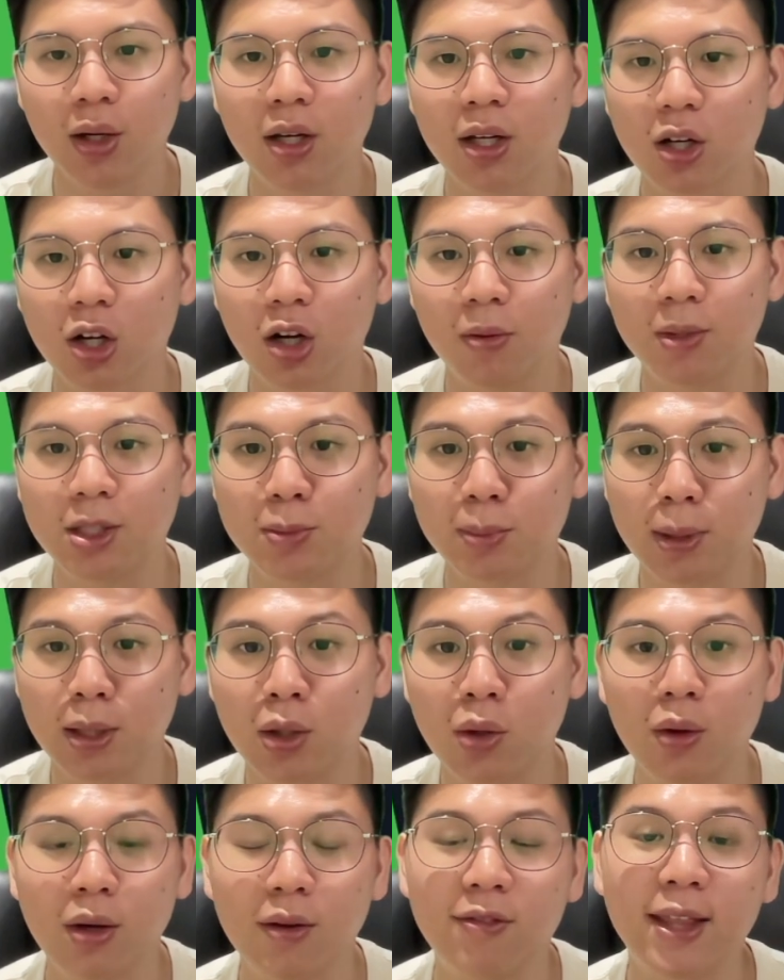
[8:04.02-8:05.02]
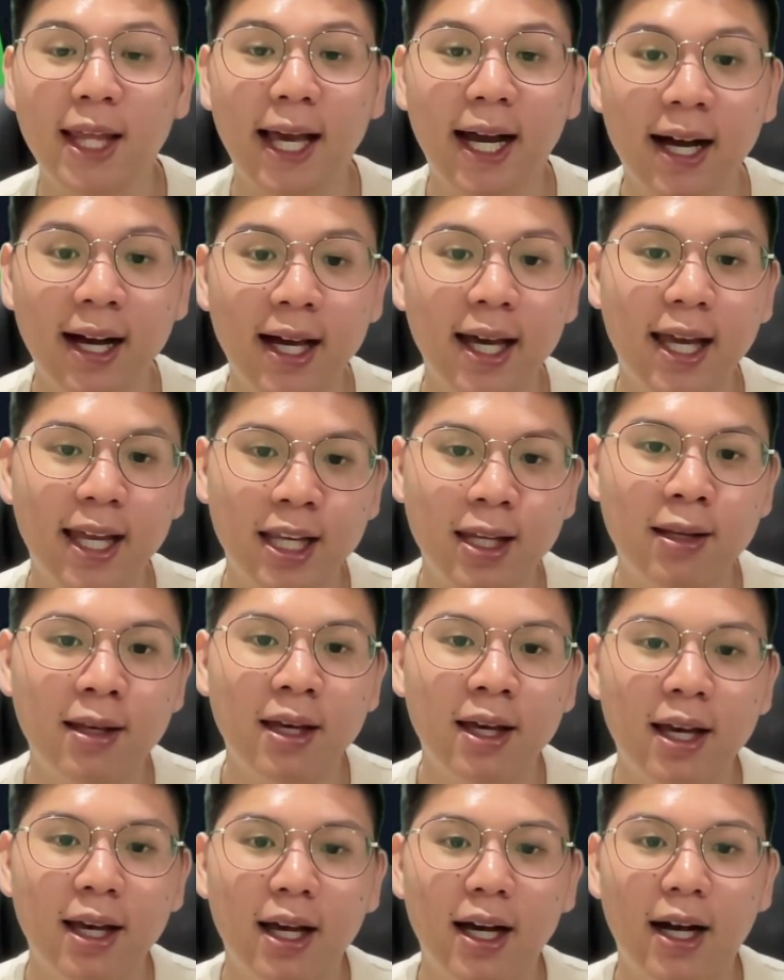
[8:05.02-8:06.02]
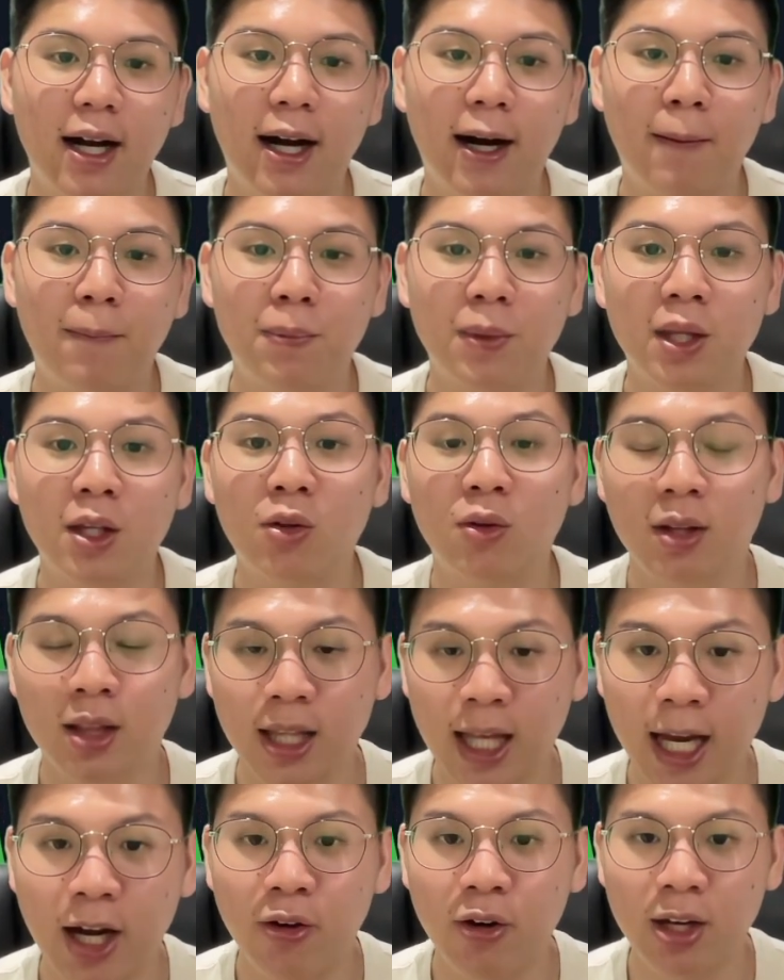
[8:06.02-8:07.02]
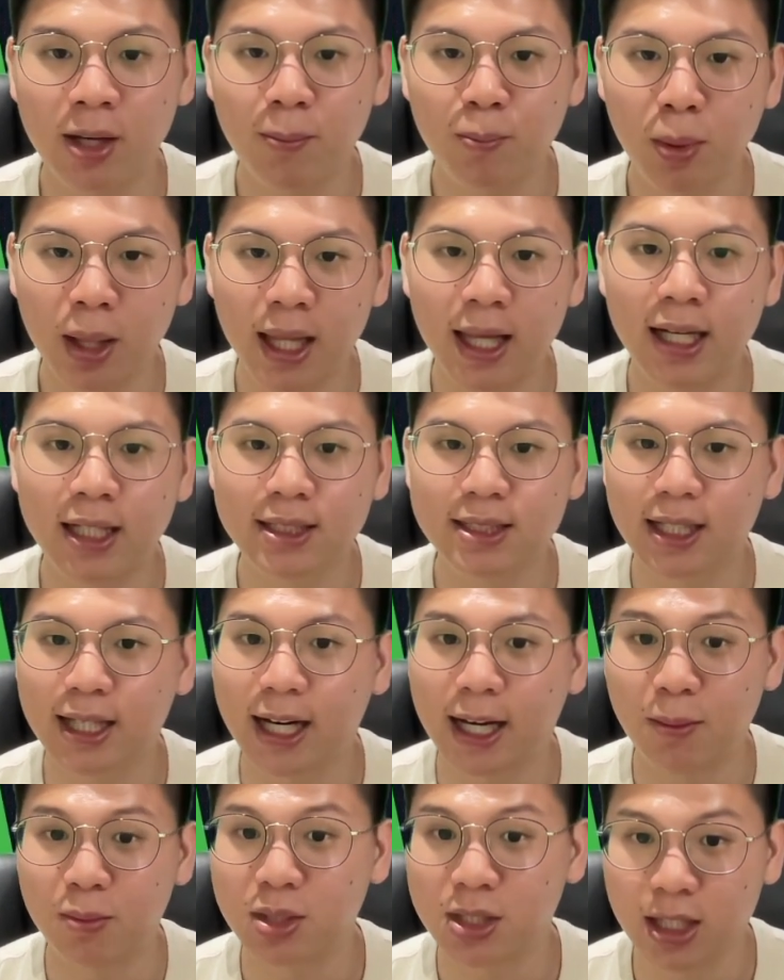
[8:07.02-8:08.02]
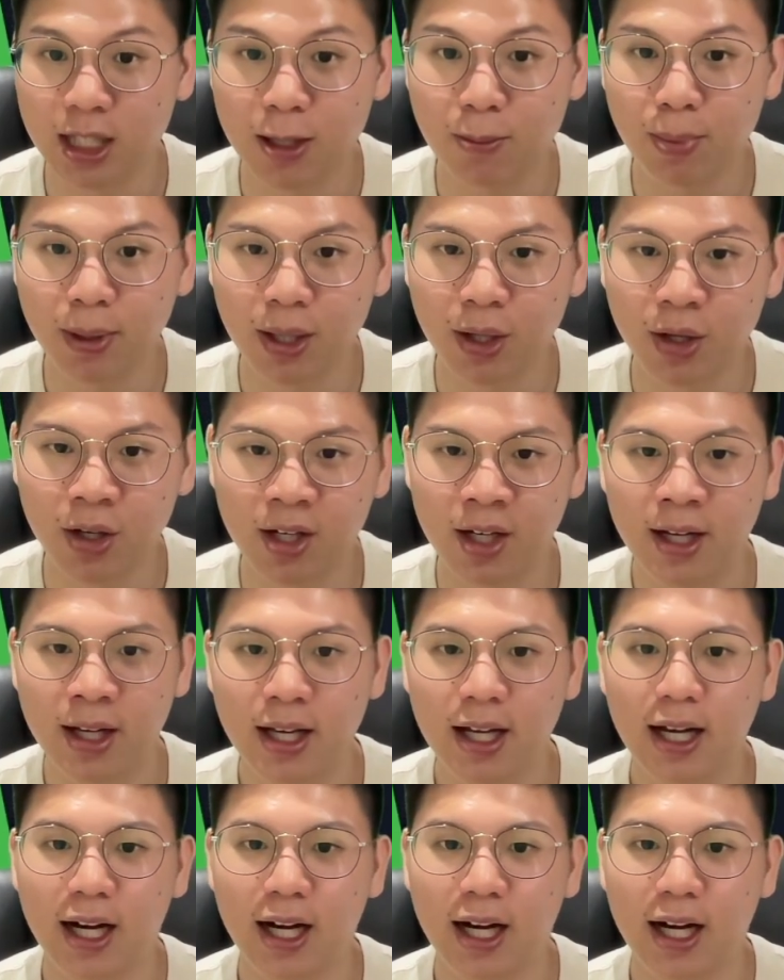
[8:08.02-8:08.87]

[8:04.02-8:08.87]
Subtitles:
in the comments below if there are any glaring players that I'm sleeping on.